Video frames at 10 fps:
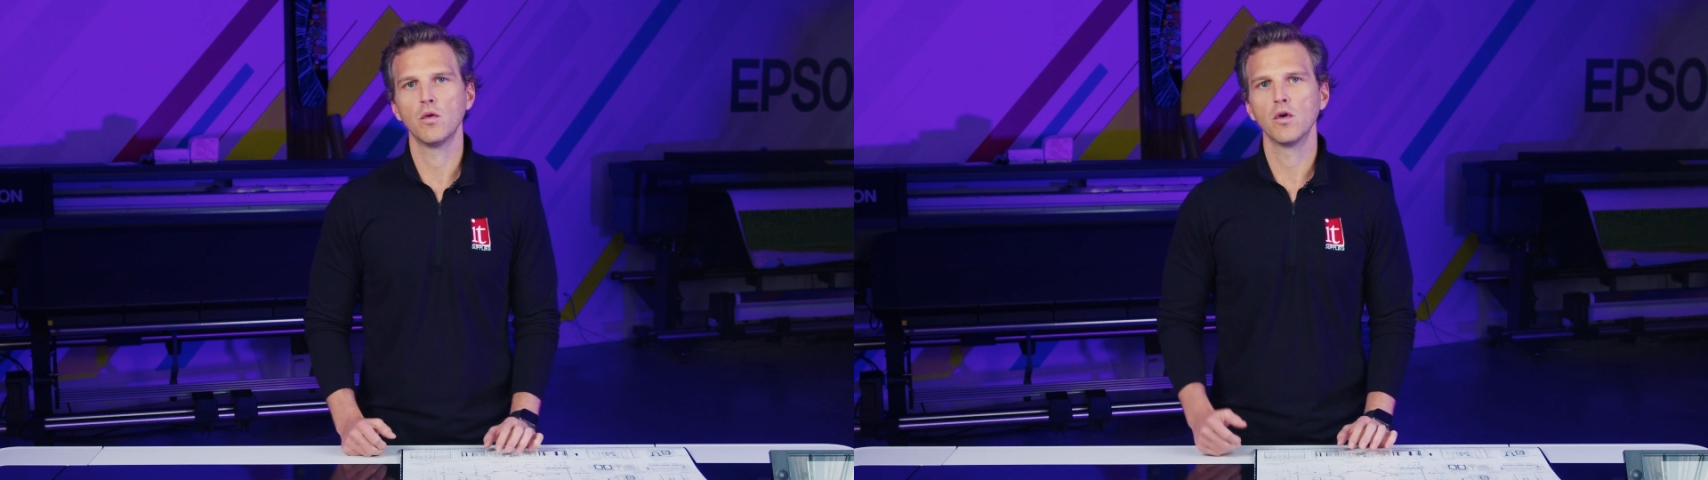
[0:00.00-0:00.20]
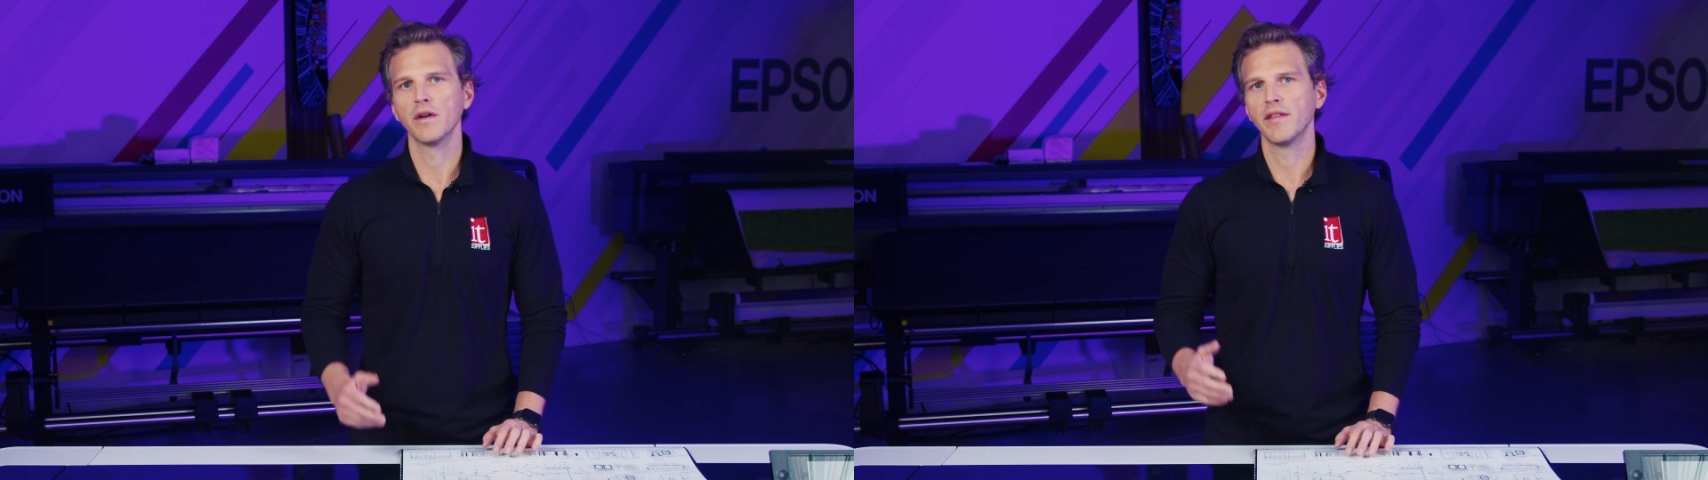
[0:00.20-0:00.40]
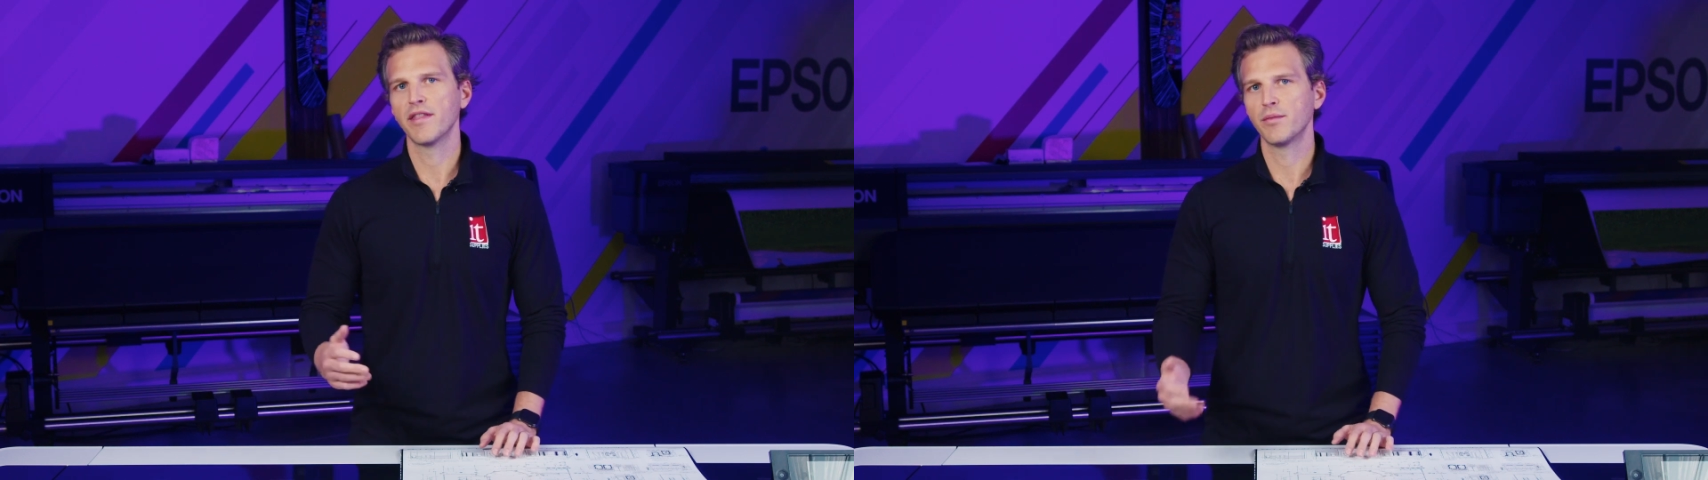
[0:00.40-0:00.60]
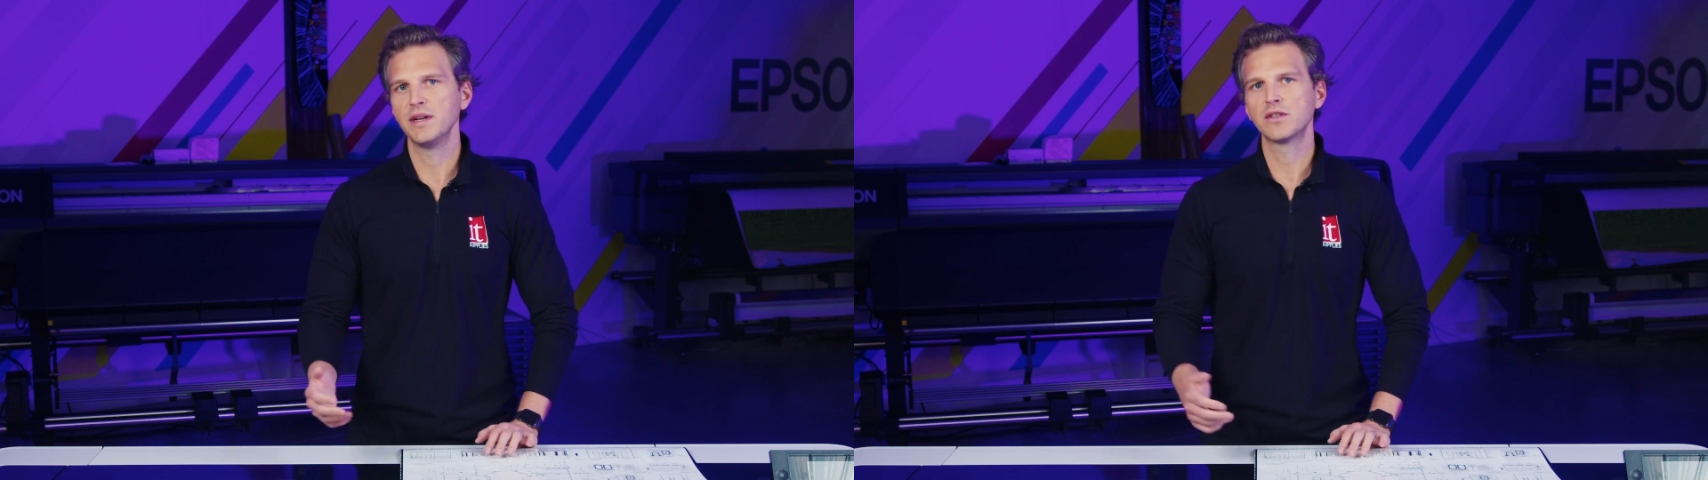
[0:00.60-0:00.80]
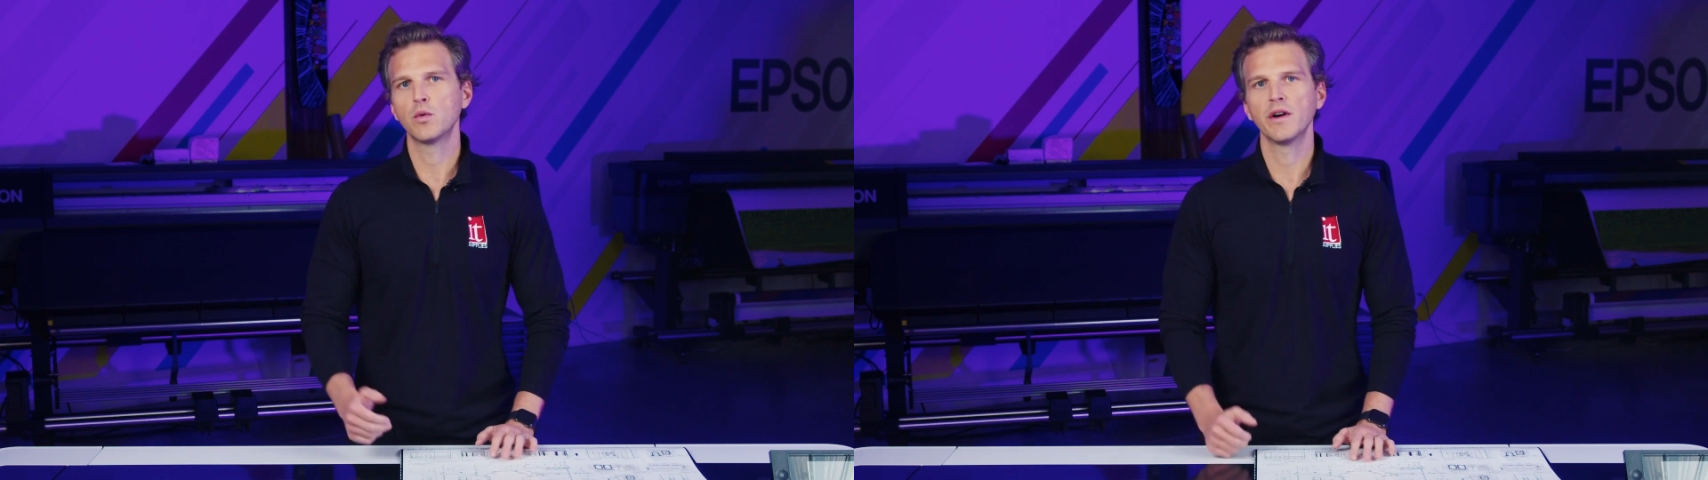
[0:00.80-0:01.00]
or 3
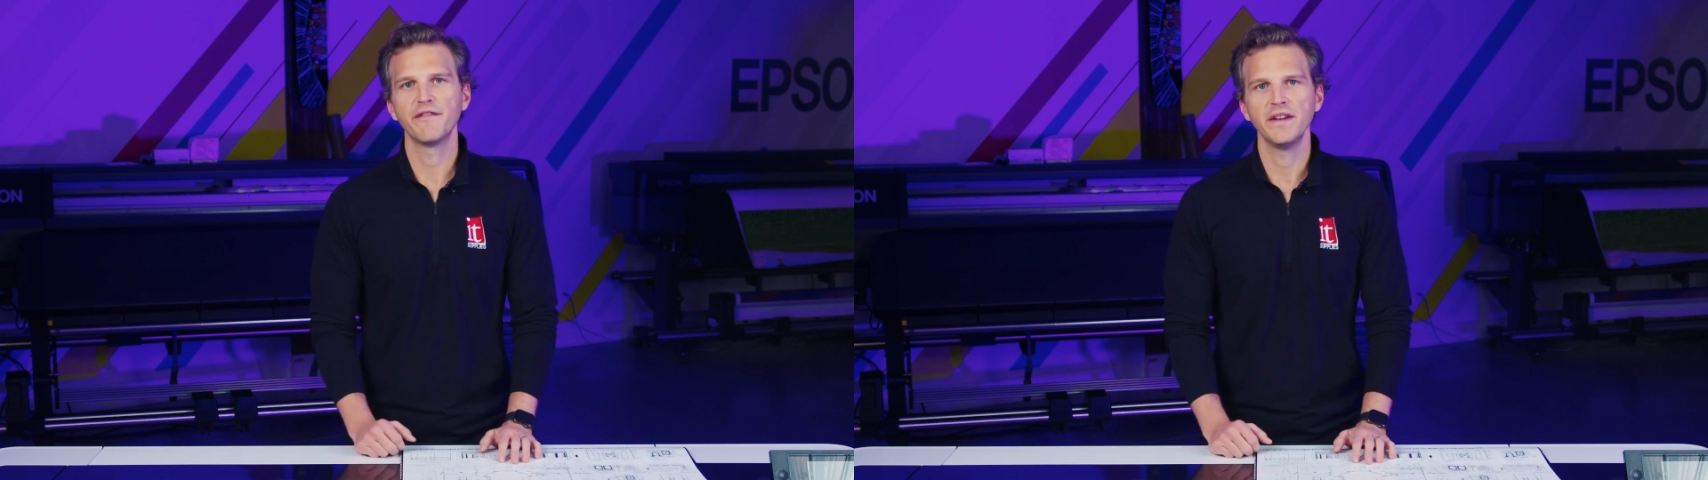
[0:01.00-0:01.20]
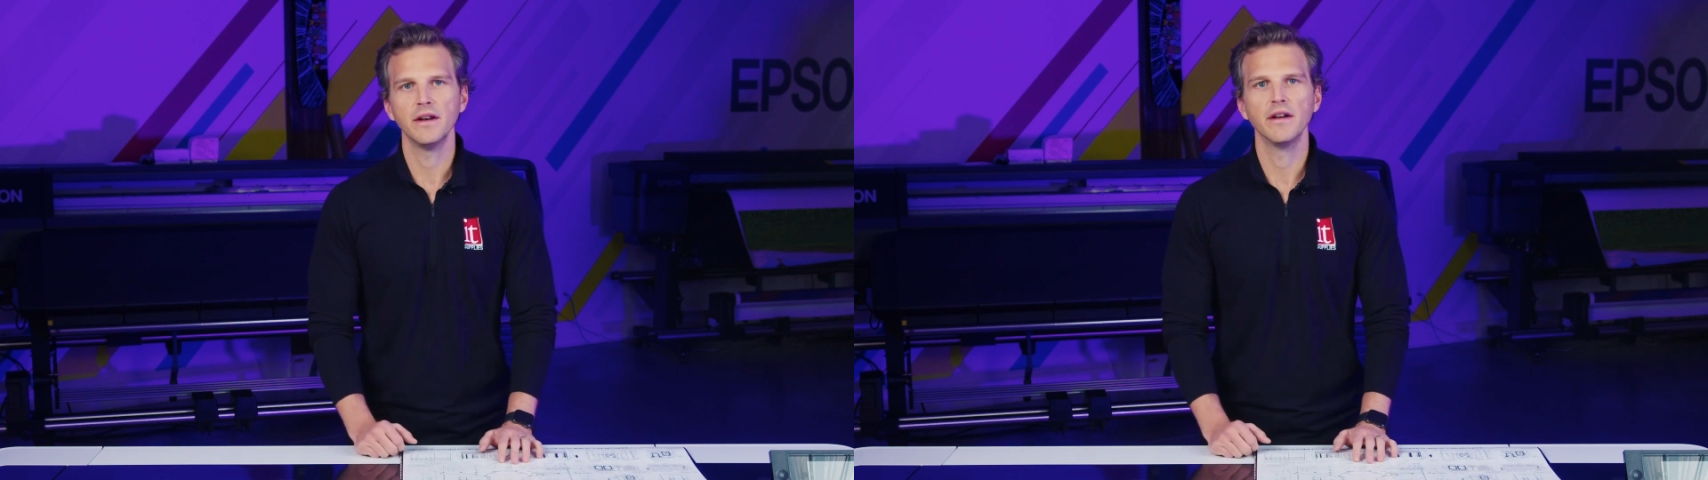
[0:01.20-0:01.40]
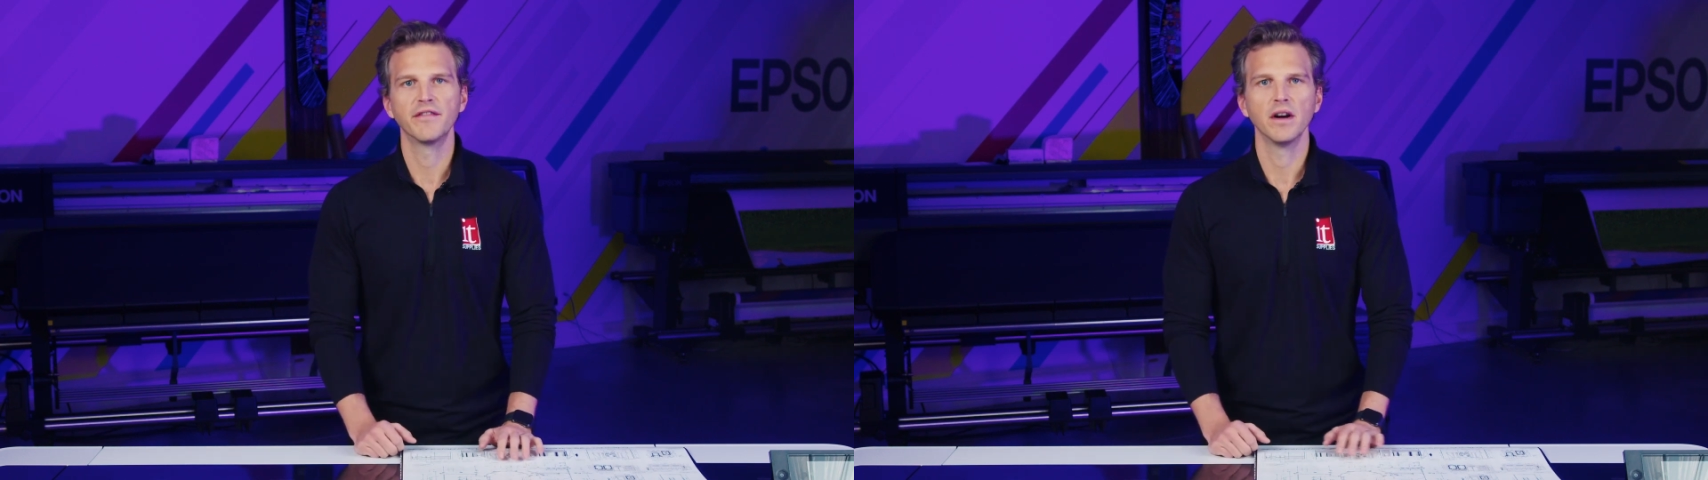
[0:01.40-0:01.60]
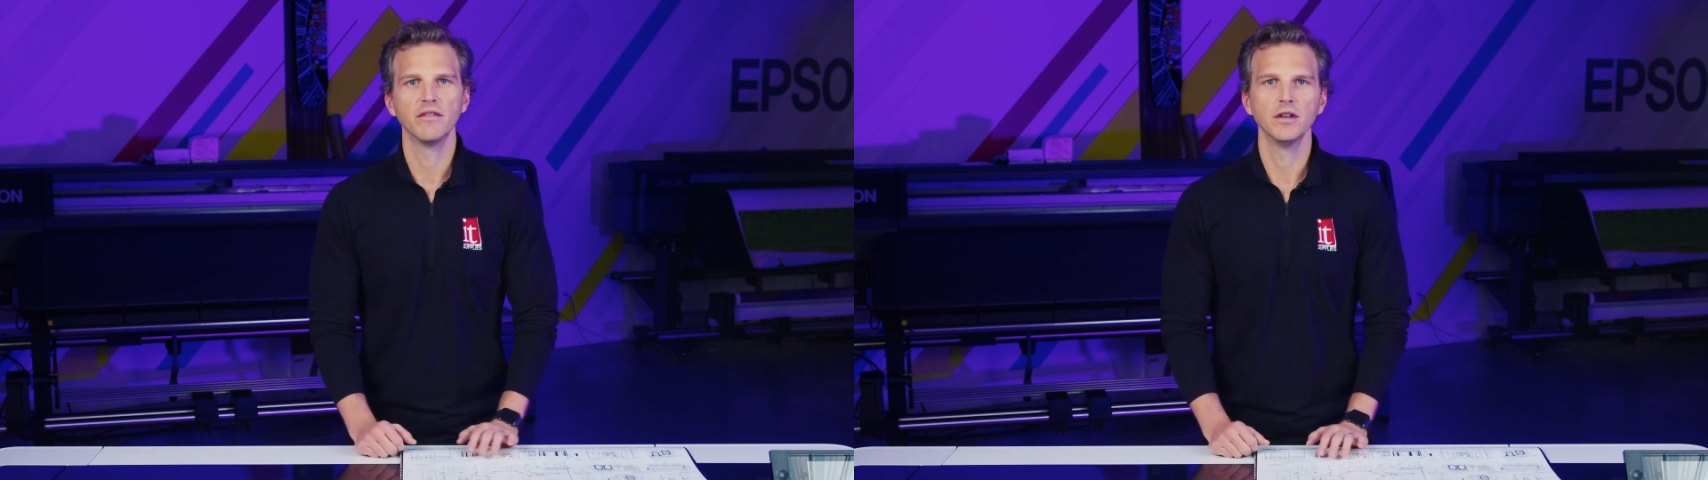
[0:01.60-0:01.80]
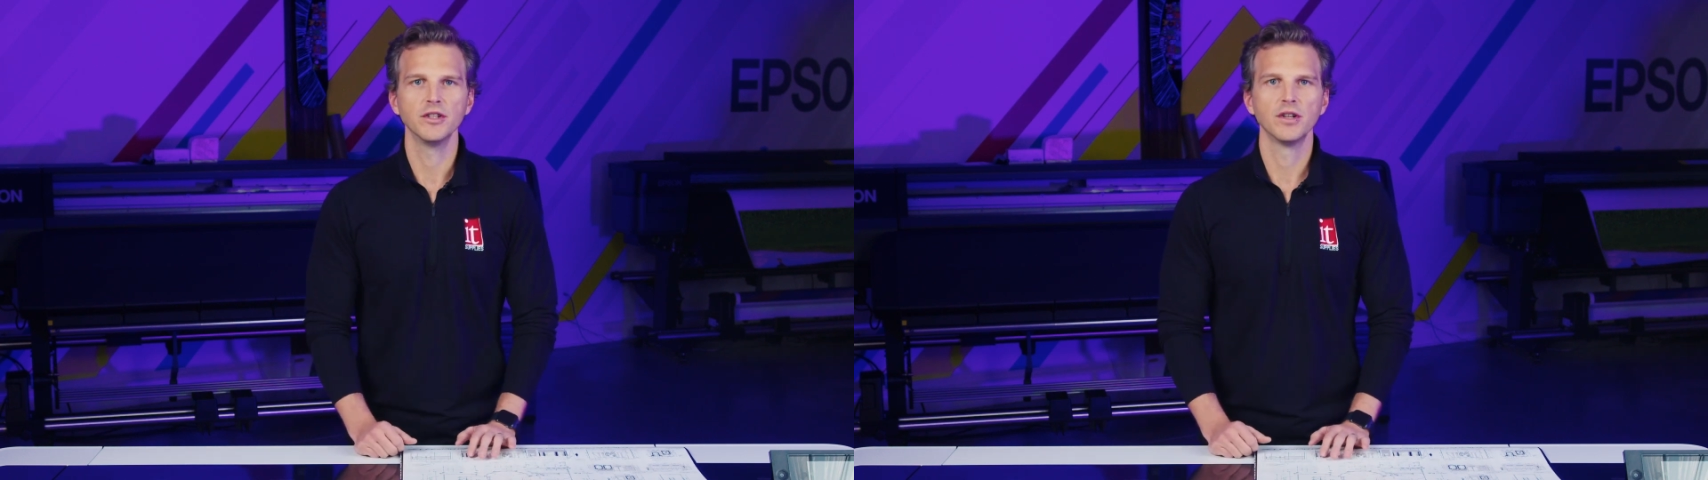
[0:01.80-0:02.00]
square feet of
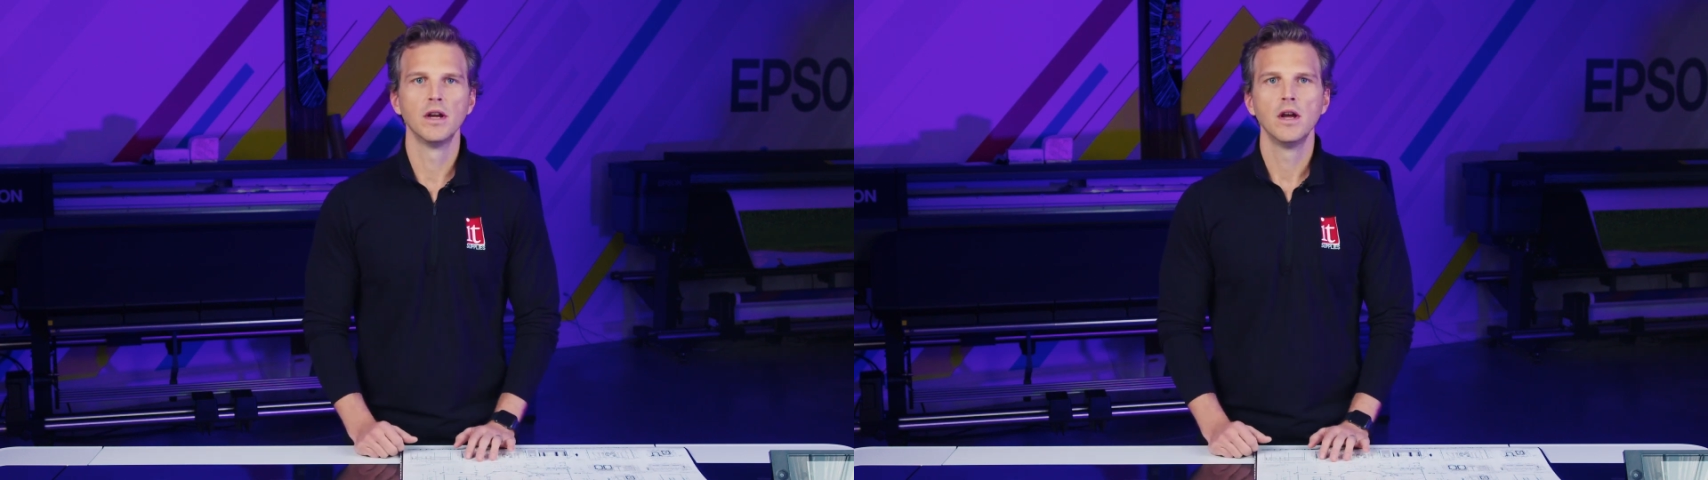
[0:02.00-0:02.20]
coverage.